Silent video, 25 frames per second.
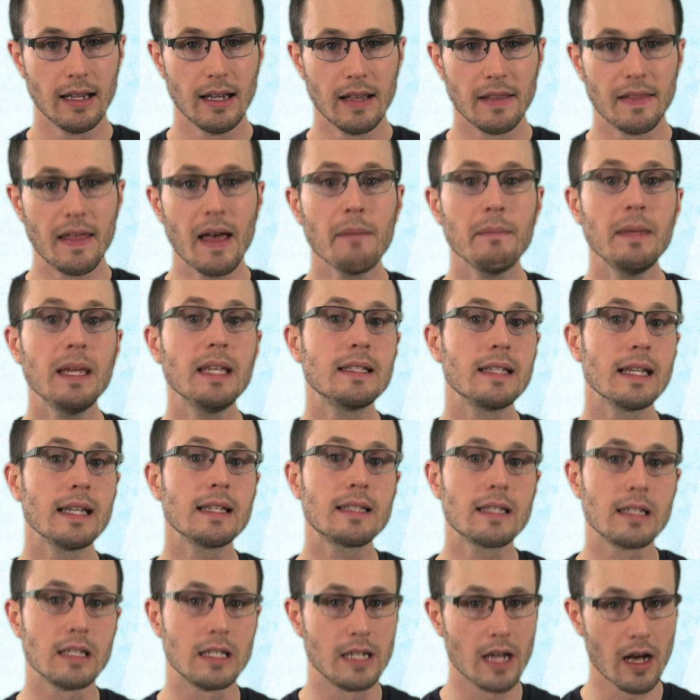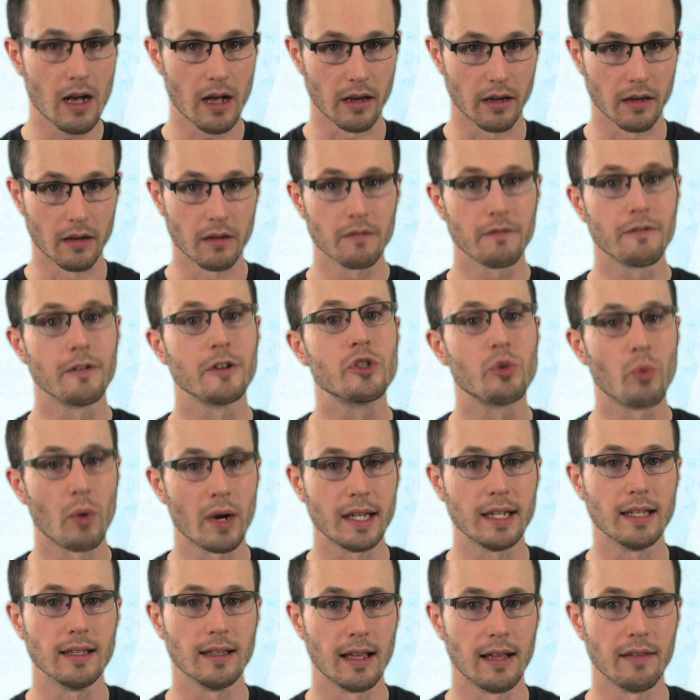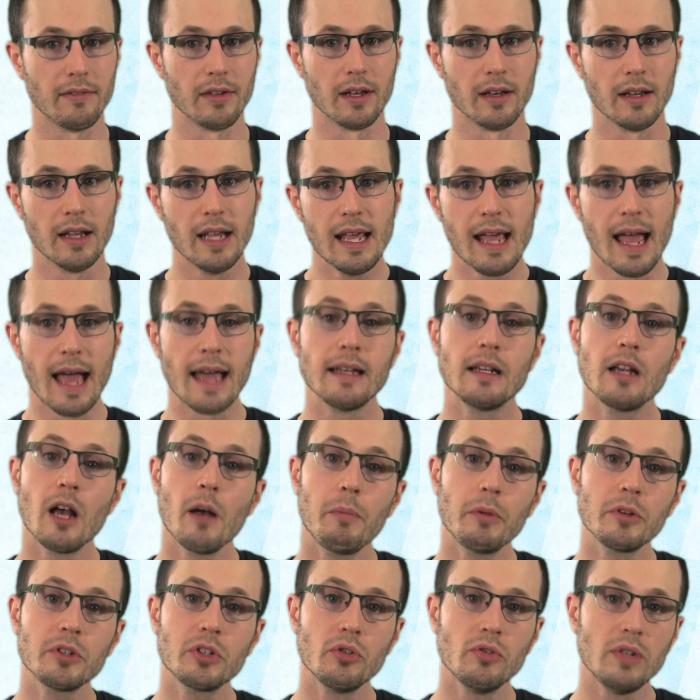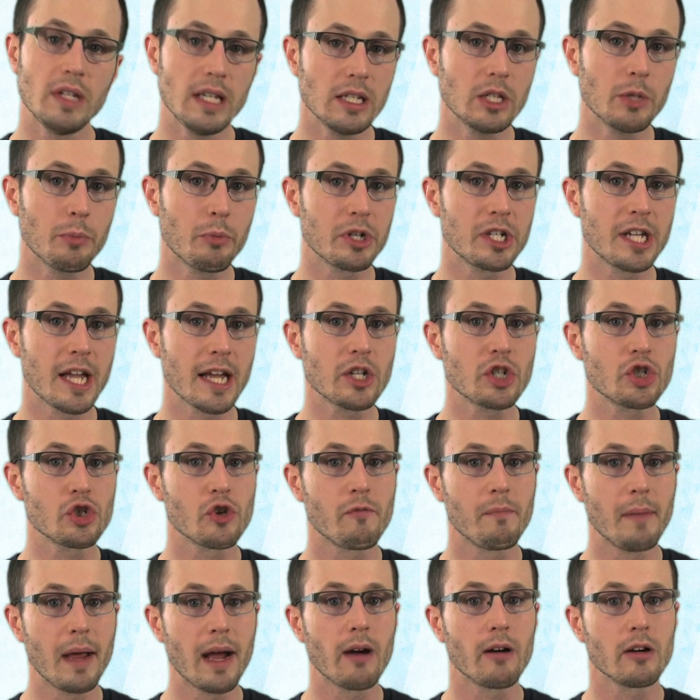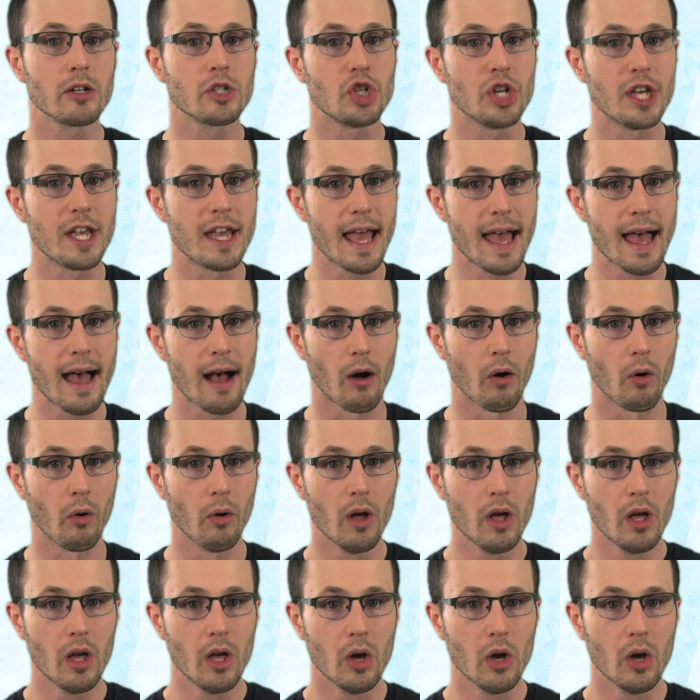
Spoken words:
That means it's done for 2011, and couples who need the protection of marriage now,